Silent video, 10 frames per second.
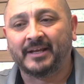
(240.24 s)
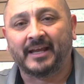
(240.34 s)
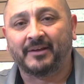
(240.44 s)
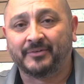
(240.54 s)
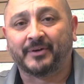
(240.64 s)

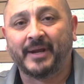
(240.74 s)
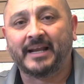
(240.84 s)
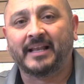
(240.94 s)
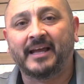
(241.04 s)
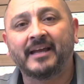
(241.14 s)
it was a
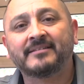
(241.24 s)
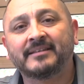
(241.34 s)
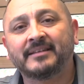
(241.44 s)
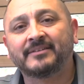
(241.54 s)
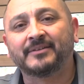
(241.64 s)
great
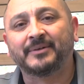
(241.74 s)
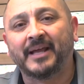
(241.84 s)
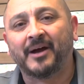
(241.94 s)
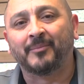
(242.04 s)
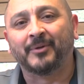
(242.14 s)
class. So
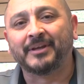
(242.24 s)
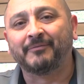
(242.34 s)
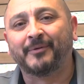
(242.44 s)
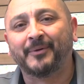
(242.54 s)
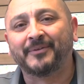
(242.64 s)
now I'm
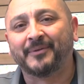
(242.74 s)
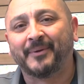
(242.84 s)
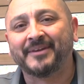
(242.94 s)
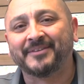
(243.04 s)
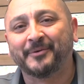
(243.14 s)
looking forward to the
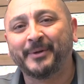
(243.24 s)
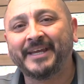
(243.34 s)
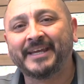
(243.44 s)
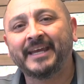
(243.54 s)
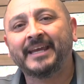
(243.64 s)
rest of the
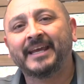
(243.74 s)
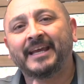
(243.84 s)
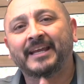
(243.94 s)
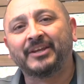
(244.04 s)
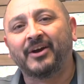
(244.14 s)
week.
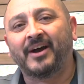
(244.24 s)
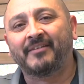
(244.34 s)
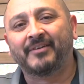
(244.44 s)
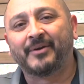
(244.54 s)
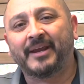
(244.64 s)
Y'all
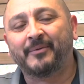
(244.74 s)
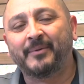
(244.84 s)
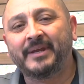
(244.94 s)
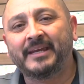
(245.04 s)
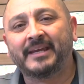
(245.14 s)
have a great
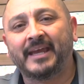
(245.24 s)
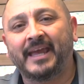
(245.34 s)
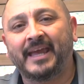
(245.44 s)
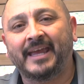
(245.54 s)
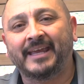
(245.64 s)
week,
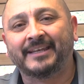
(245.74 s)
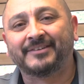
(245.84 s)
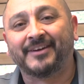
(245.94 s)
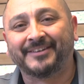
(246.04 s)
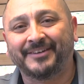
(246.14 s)

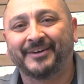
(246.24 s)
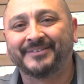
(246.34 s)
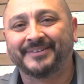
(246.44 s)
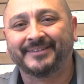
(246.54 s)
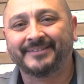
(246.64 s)
and talk to y'all
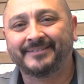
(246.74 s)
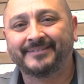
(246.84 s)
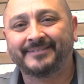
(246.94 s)
soon.